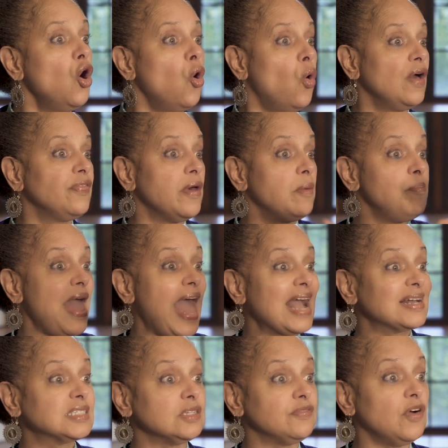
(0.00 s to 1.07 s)
on the
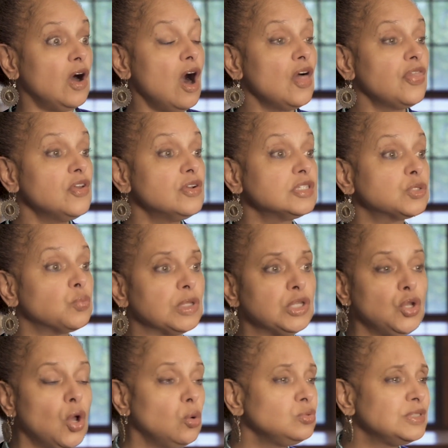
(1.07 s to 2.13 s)
backs of others with
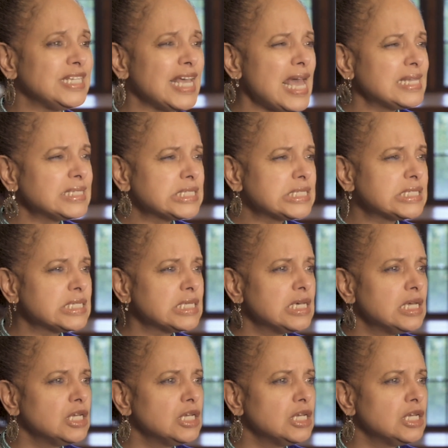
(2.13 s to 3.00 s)
no debts